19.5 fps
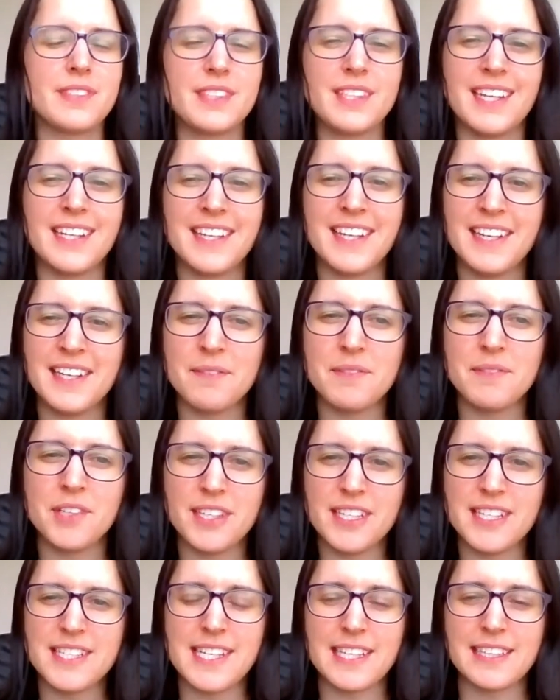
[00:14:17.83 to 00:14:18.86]
again, I'm not
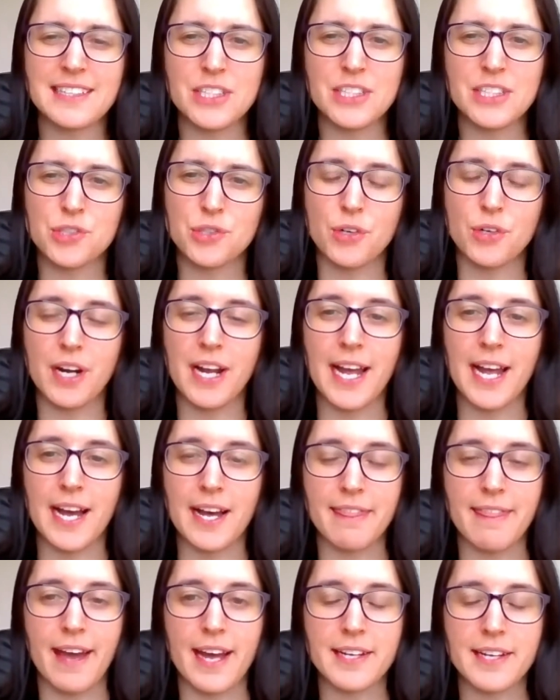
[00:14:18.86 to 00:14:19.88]
exactly sure how
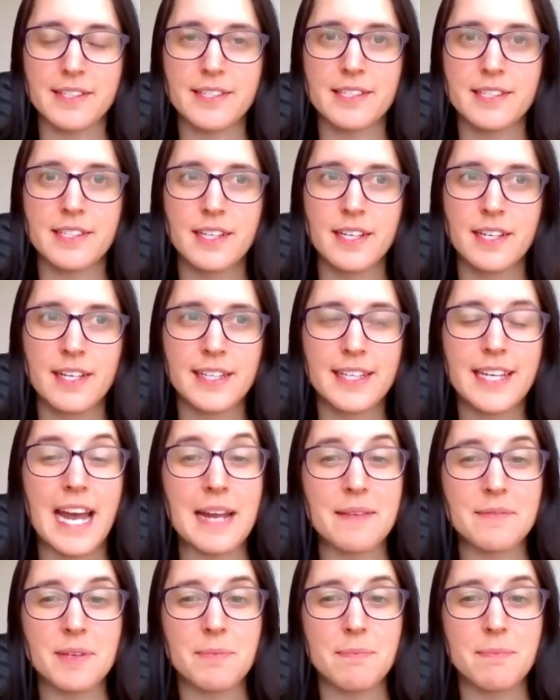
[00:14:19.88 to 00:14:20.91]
that
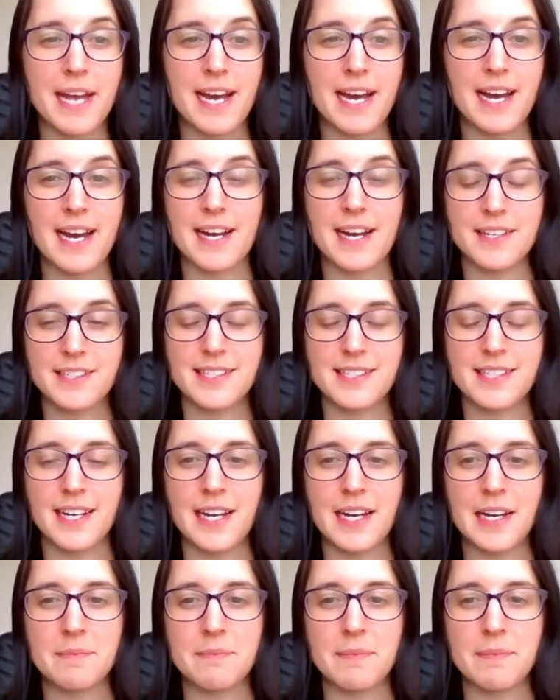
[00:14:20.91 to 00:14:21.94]
came about.
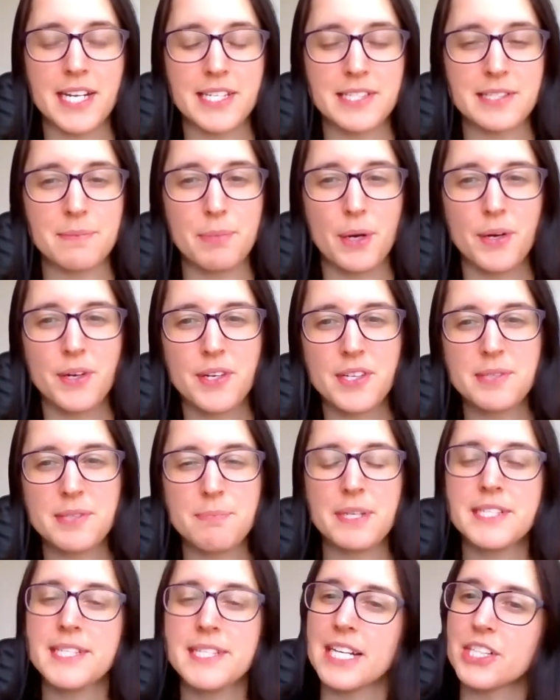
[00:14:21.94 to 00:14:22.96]
Um, I suppose
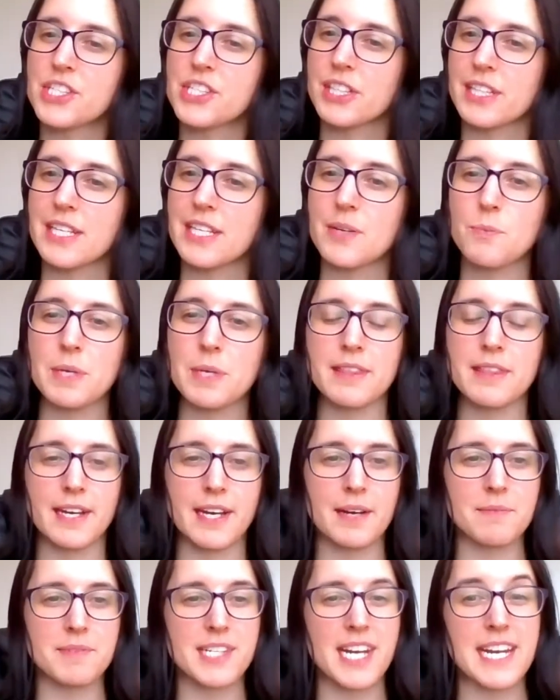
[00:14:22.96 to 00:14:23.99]
potentially with
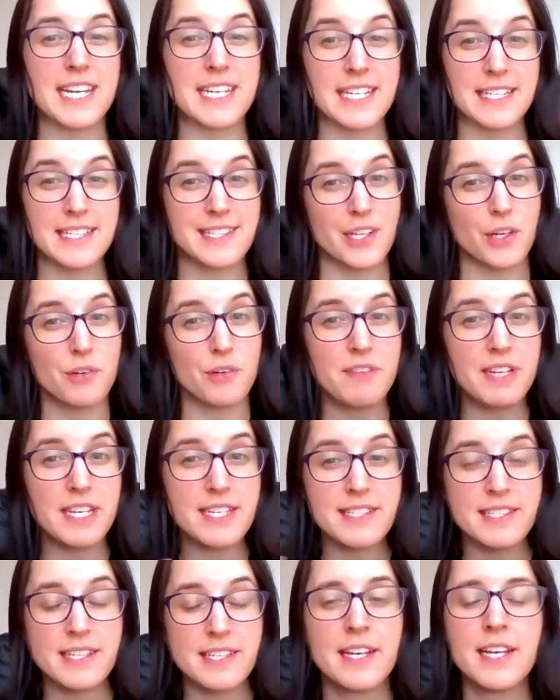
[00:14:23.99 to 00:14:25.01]
um, taking selfies
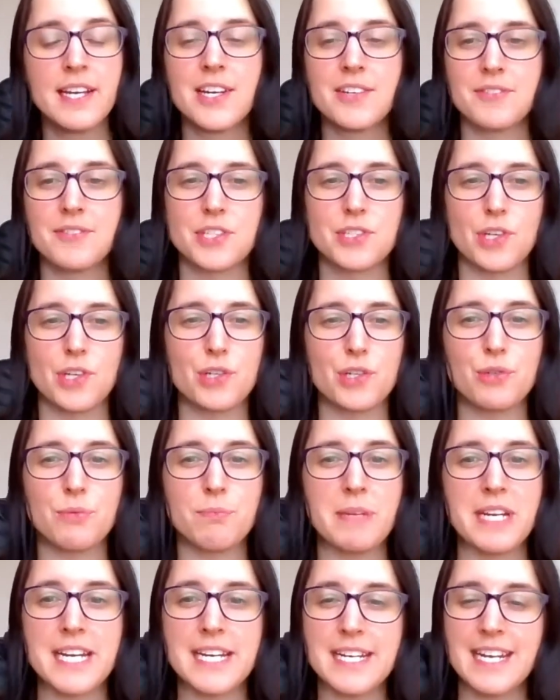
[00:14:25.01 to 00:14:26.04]
for social
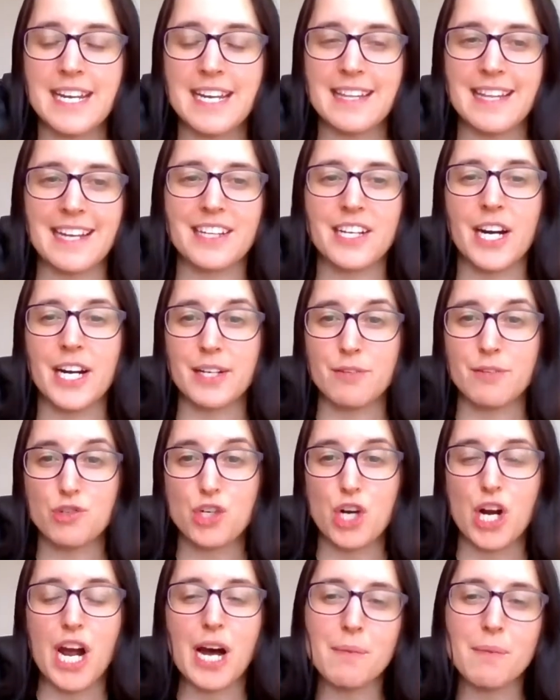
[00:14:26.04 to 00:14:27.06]
media, that kind of
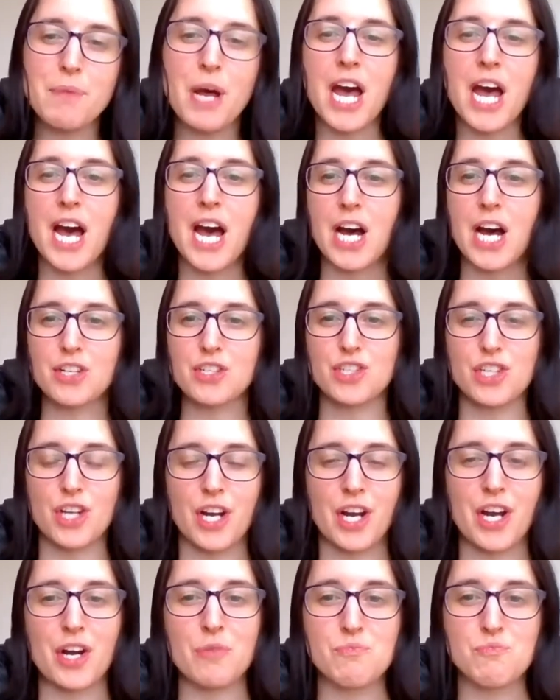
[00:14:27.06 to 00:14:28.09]
trout pout.
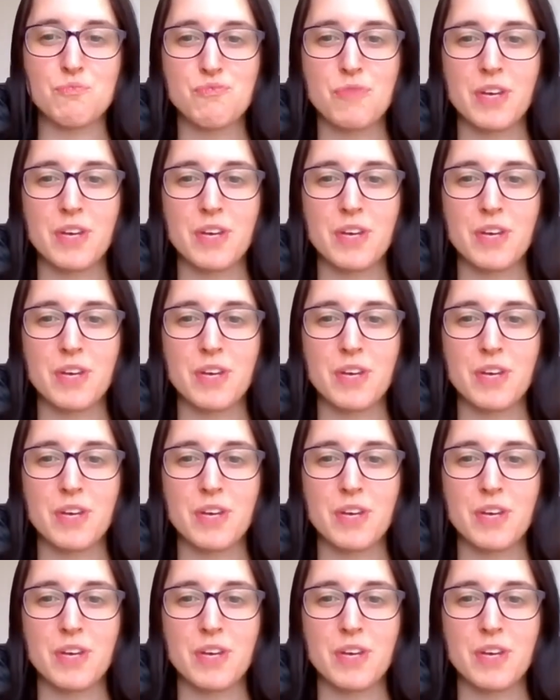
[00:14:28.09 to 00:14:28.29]
Um,